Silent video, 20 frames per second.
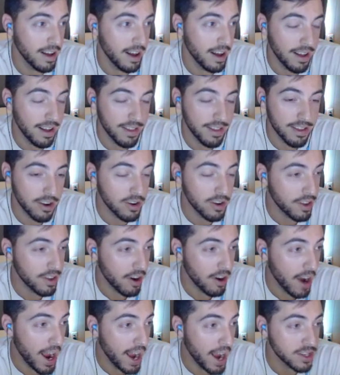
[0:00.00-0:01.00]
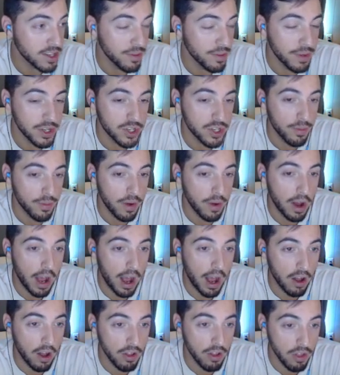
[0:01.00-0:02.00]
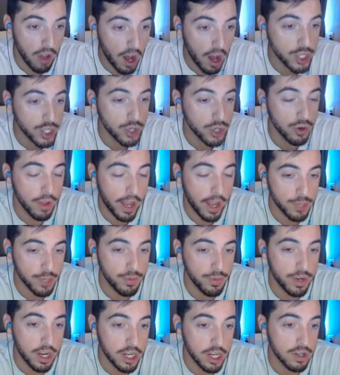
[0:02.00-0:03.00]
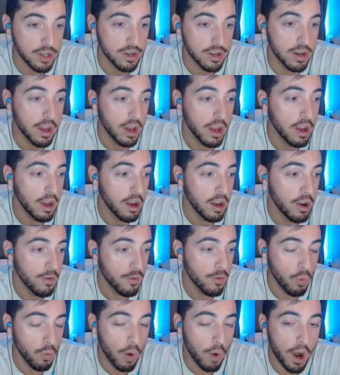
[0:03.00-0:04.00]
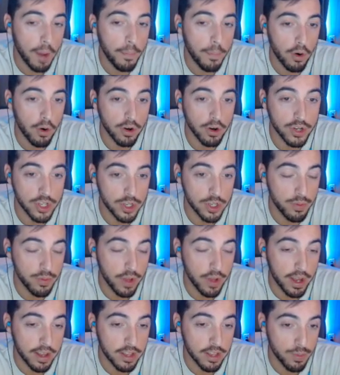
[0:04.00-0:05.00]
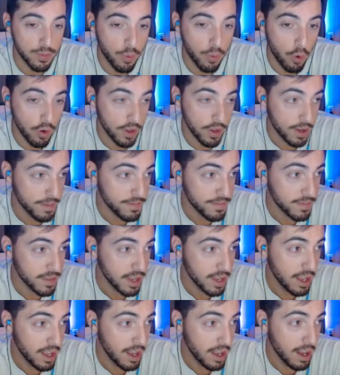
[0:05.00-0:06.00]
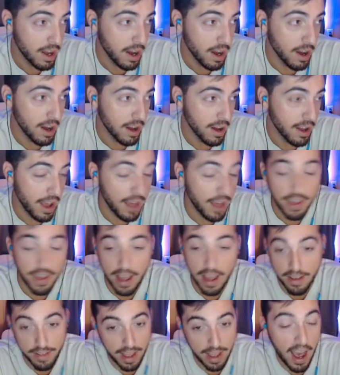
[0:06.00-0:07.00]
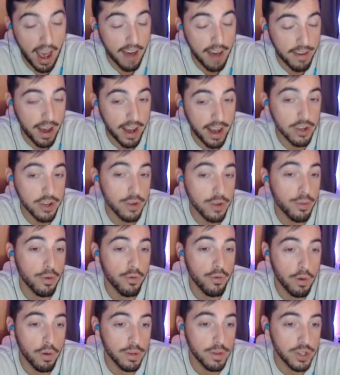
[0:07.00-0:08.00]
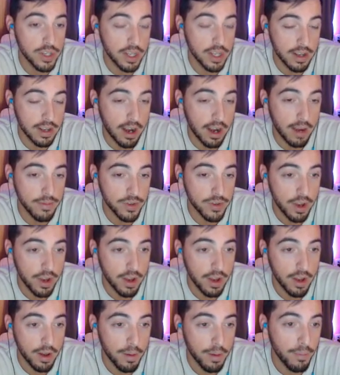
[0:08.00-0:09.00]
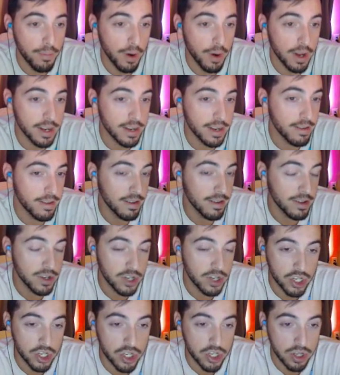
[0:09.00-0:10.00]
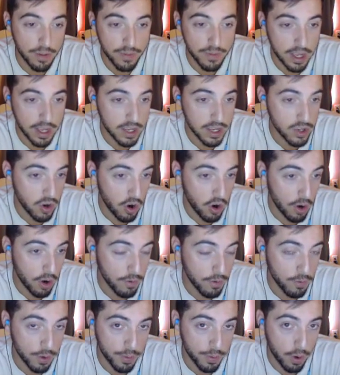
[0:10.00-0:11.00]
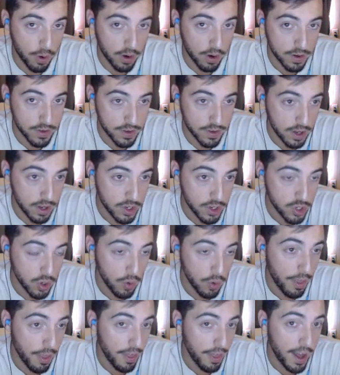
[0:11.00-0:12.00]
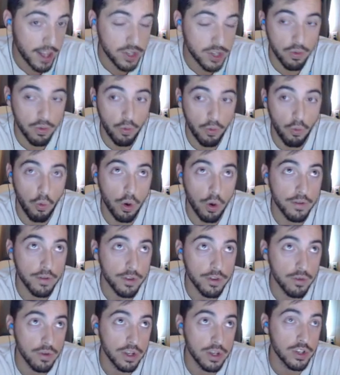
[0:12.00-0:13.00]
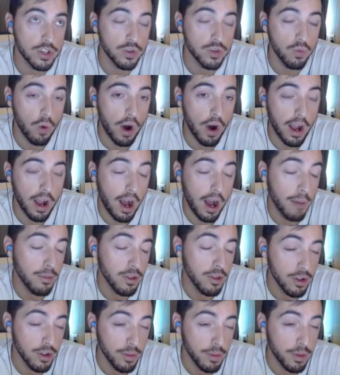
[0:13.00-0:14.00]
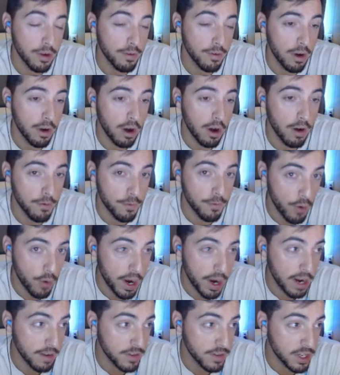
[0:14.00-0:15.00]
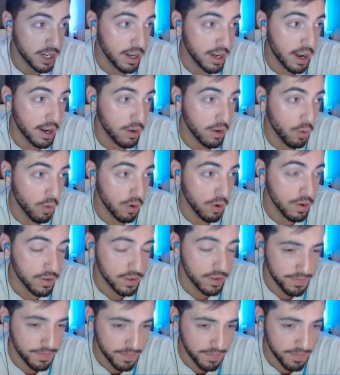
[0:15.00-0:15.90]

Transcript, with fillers: there there has to be some logical explanation for why Perkz is playing this poorly. Uh, and they they have had good performances at times, but just something is off with Perkz. So that's one of the reasons why I'm a little bit of afraid of C9 at Worlds.